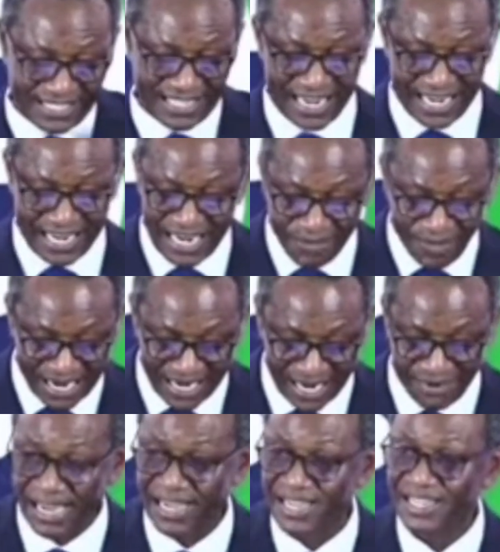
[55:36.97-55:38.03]
another one
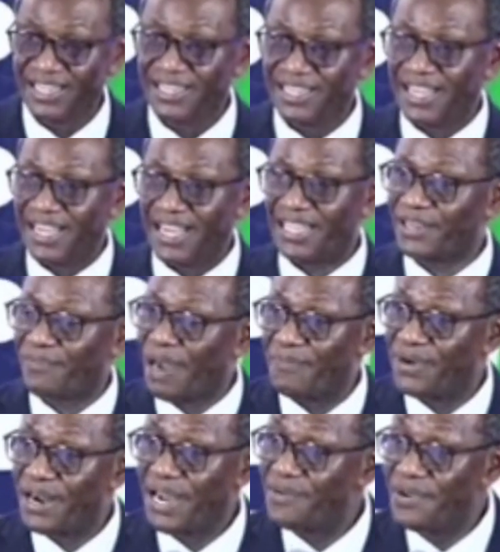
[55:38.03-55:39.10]
hour. As of
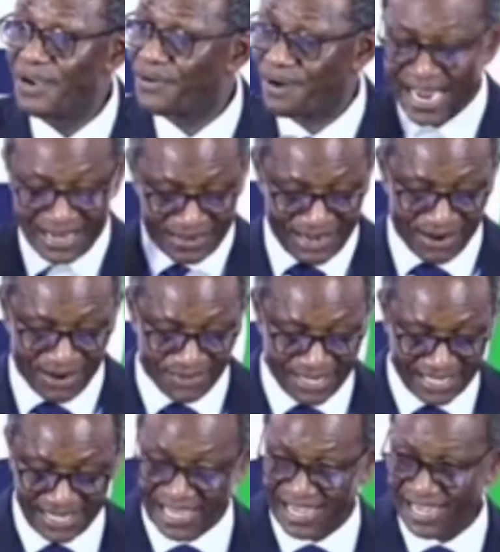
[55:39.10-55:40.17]
my prayer, will cry and
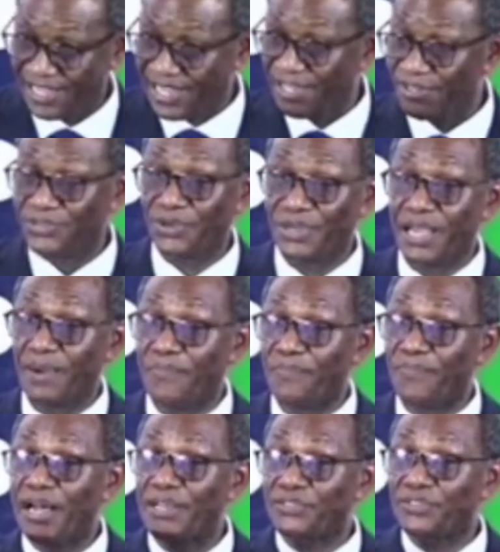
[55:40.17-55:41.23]
nobody. Eh, eh, so your
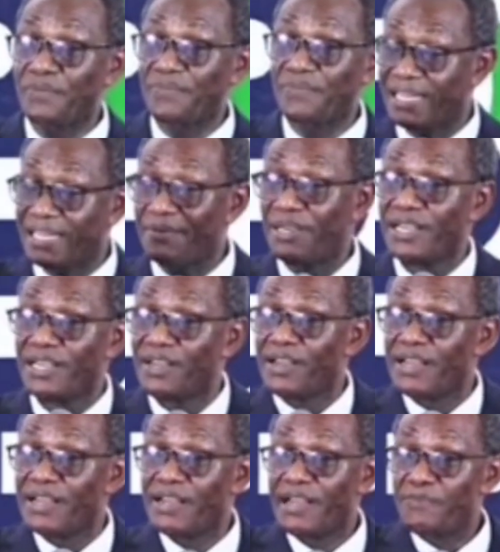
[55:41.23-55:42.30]
point so be
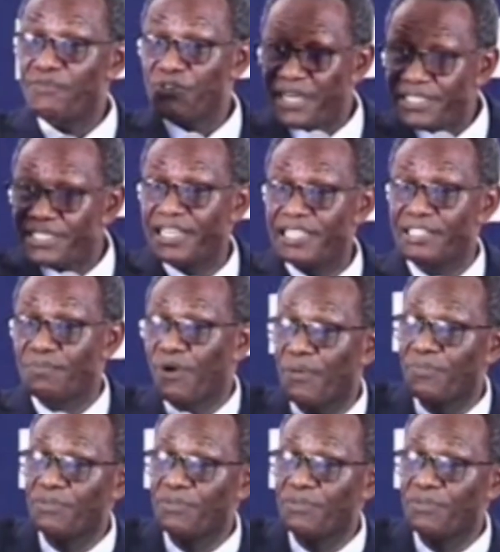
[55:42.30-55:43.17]
Those days in Bombay, so